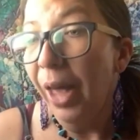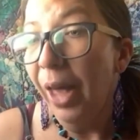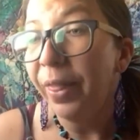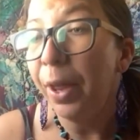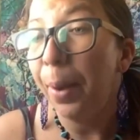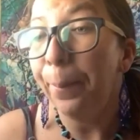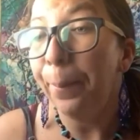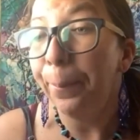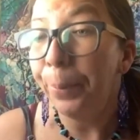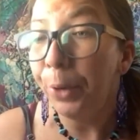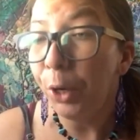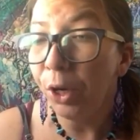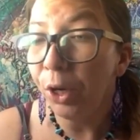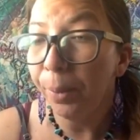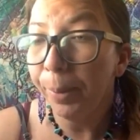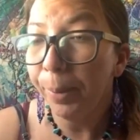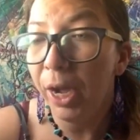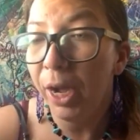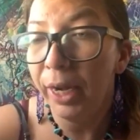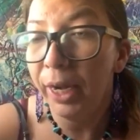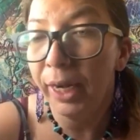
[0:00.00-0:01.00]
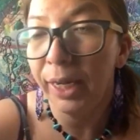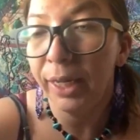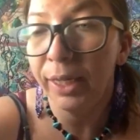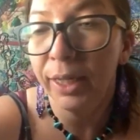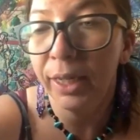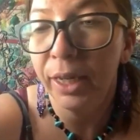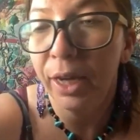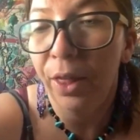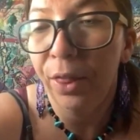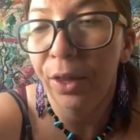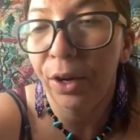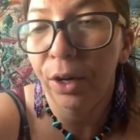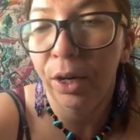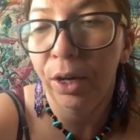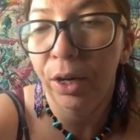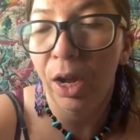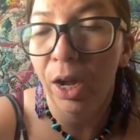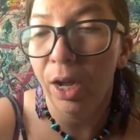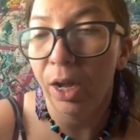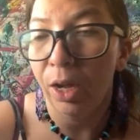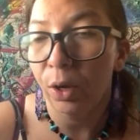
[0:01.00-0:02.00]
And then bergamot is another
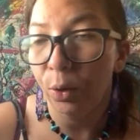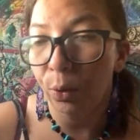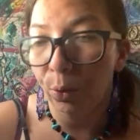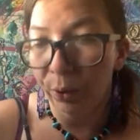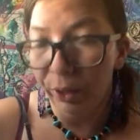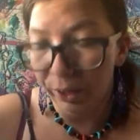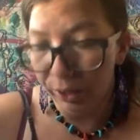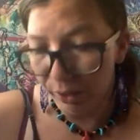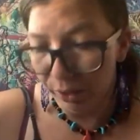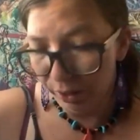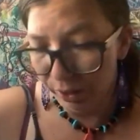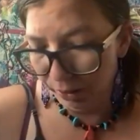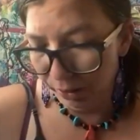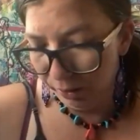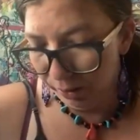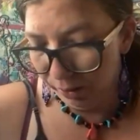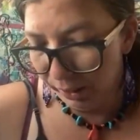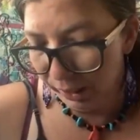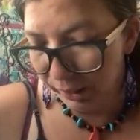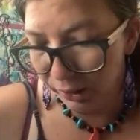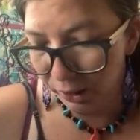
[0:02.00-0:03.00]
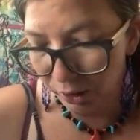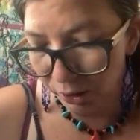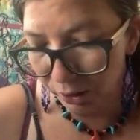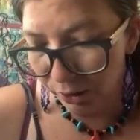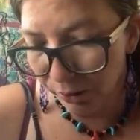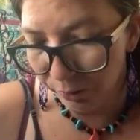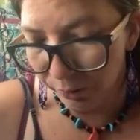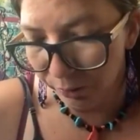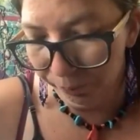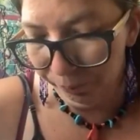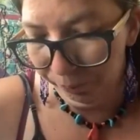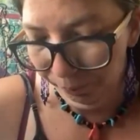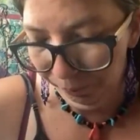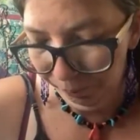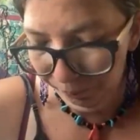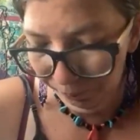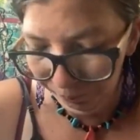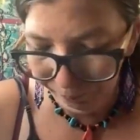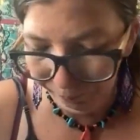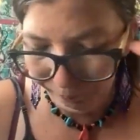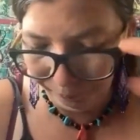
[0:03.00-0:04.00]
oil. It's also
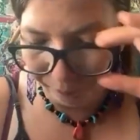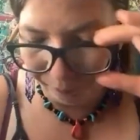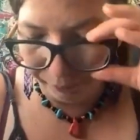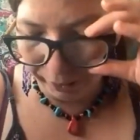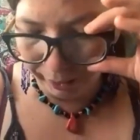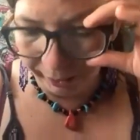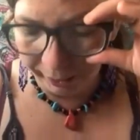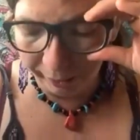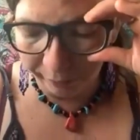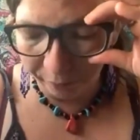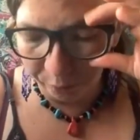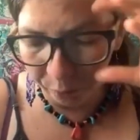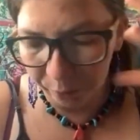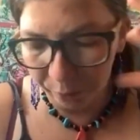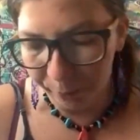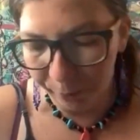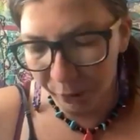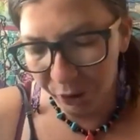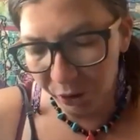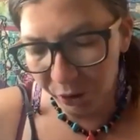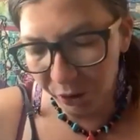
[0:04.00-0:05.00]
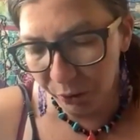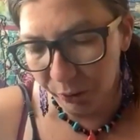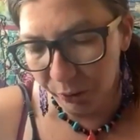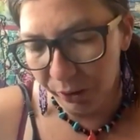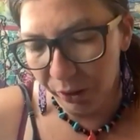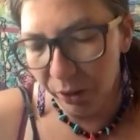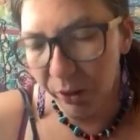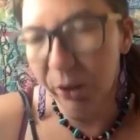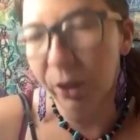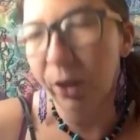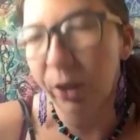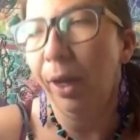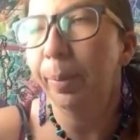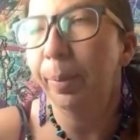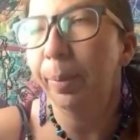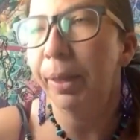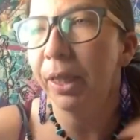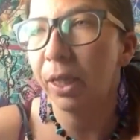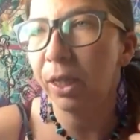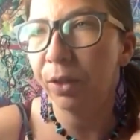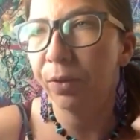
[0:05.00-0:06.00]
a gift with purchase oil. So that
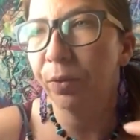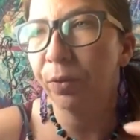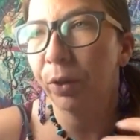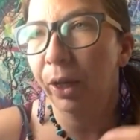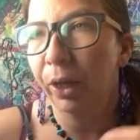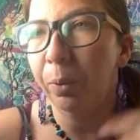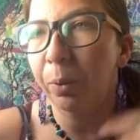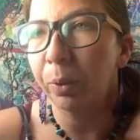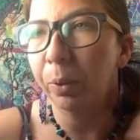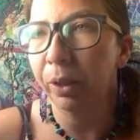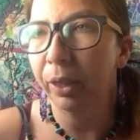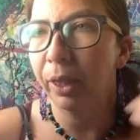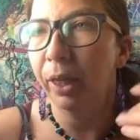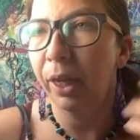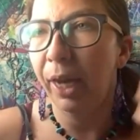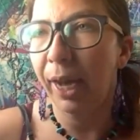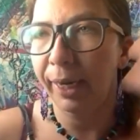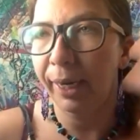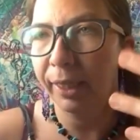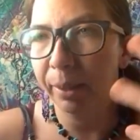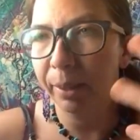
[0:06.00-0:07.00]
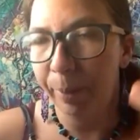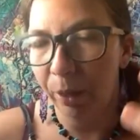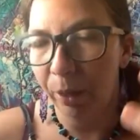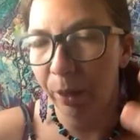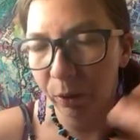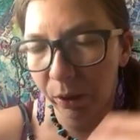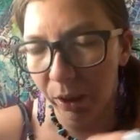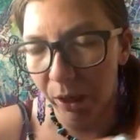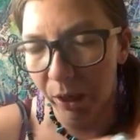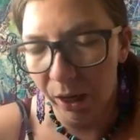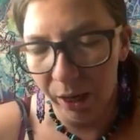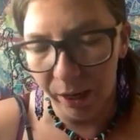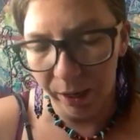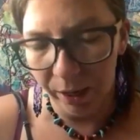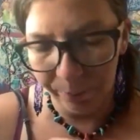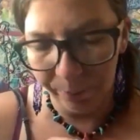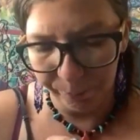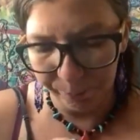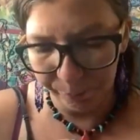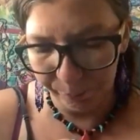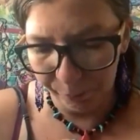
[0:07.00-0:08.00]
means it's free with an X amount
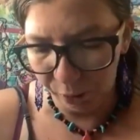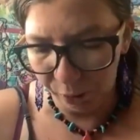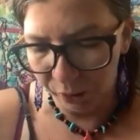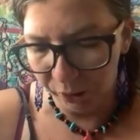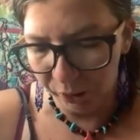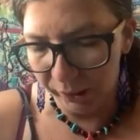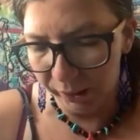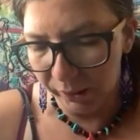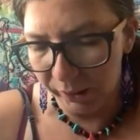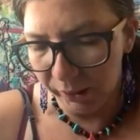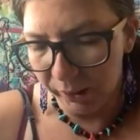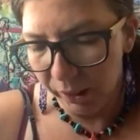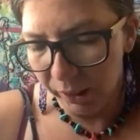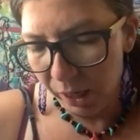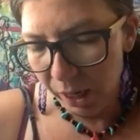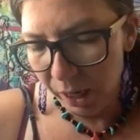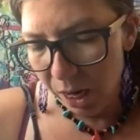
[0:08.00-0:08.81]
purchase.